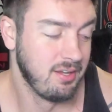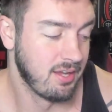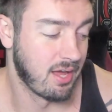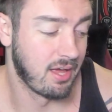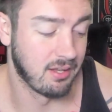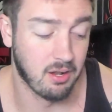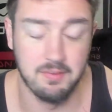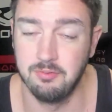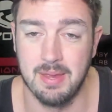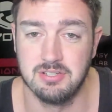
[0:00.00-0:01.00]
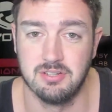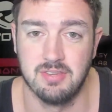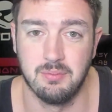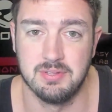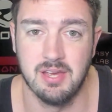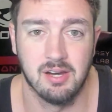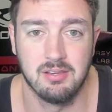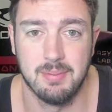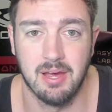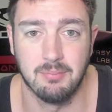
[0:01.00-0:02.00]
and all these metrics that we talked
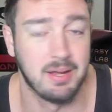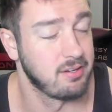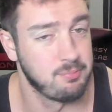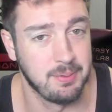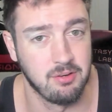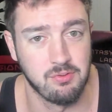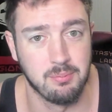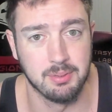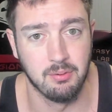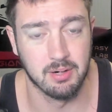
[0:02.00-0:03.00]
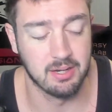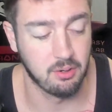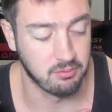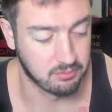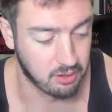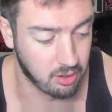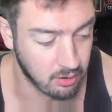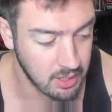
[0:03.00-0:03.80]
about and my experience with the pre-workout overall.